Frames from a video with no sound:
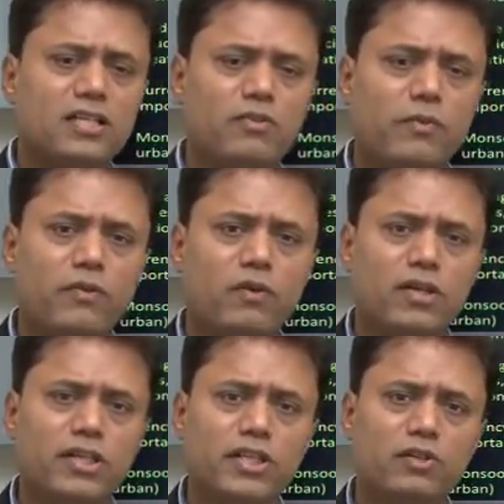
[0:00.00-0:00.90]

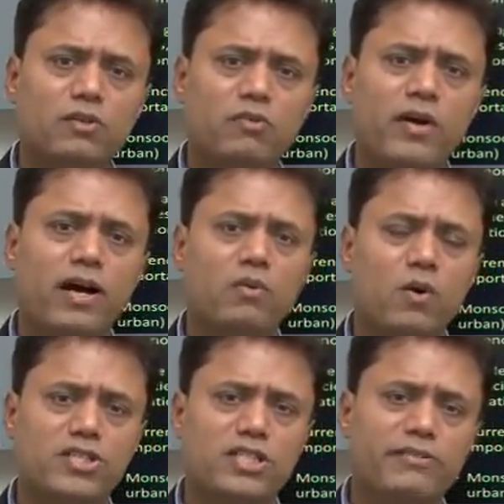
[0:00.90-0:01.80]

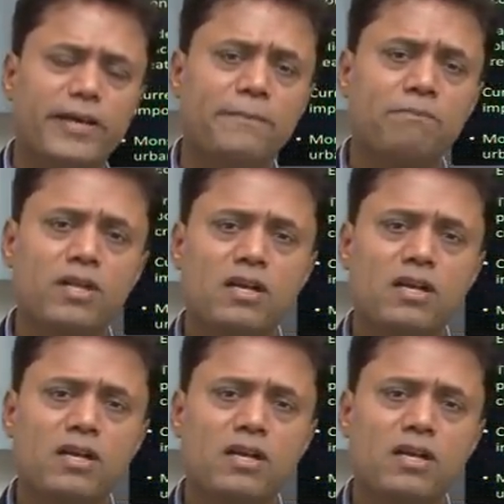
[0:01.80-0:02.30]
washed away.